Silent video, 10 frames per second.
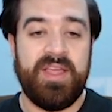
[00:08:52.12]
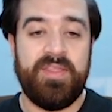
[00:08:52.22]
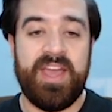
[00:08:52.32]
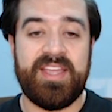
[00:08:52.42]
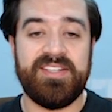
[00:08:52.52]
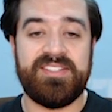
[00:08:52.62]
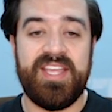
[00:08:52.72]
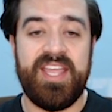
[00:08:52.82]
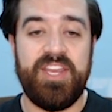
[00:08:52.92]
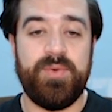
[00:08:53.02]
that
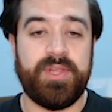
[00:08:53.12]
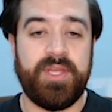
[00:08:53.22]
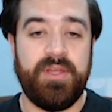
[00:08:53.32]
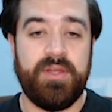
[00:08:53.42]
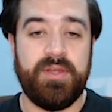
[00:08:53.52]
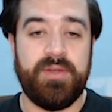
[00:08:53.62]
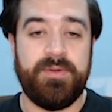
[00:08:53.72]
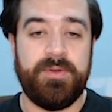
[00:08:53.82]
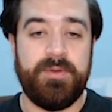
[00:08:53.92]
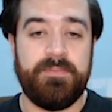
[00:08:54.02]
continually
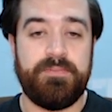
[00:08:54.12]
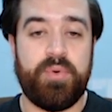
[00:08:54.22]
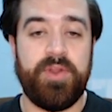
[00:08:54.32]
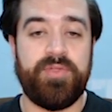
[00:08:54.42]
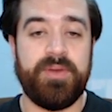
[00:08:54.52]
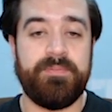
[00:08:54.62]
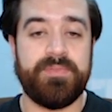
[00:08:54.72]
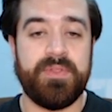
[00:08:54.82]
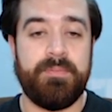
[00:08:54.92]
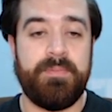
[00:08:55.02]
point them
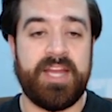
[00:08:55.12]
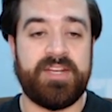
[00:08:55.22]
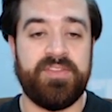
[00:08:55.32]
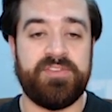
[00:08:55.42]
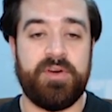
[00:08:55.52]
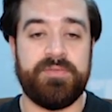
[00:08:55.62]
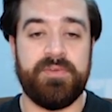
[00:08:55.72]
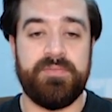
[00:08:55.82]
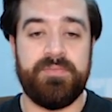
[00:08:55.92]
back to this offer.